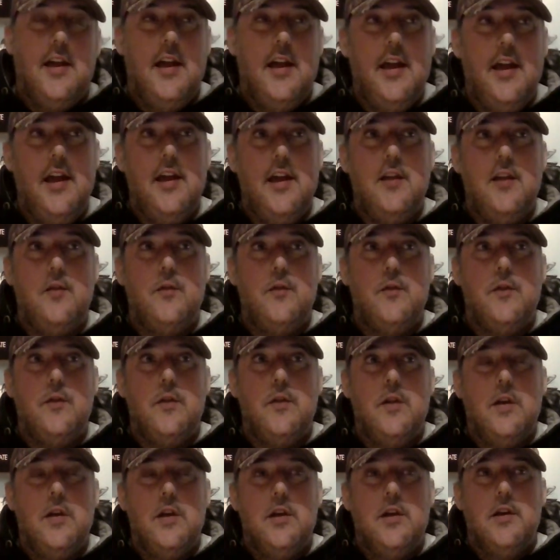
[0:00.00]
And
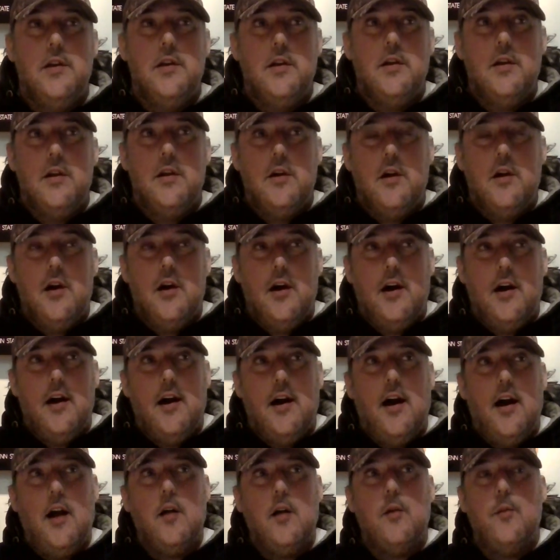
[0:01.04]

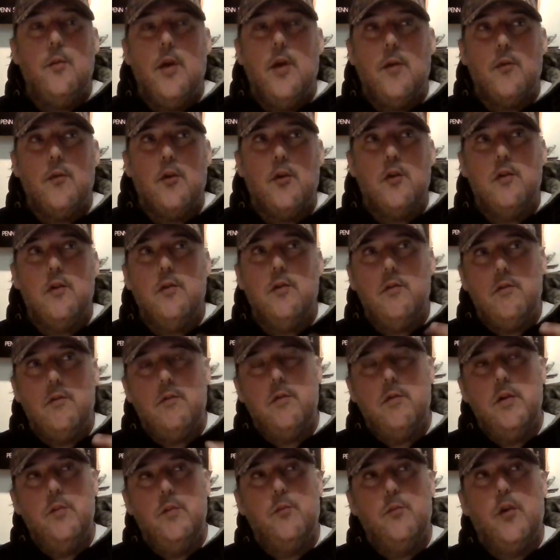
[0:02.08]
I remember
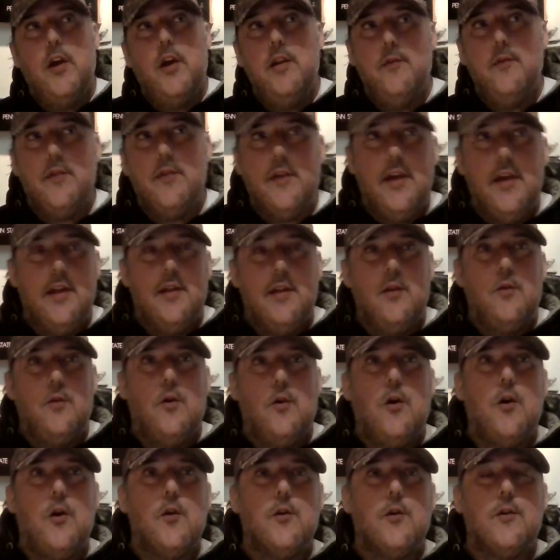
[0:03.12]
when Brendan was getting a little
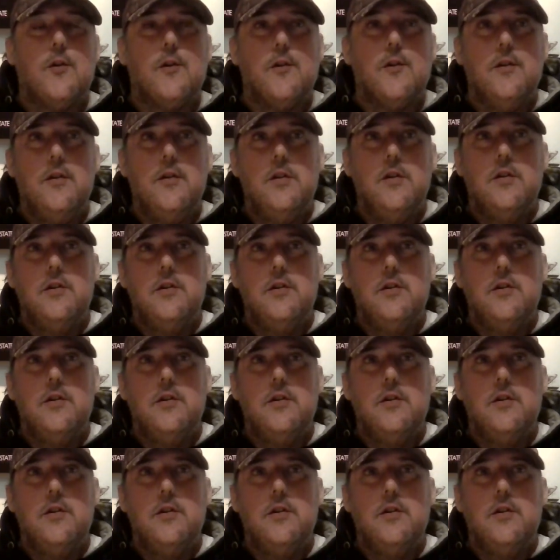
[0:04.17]
older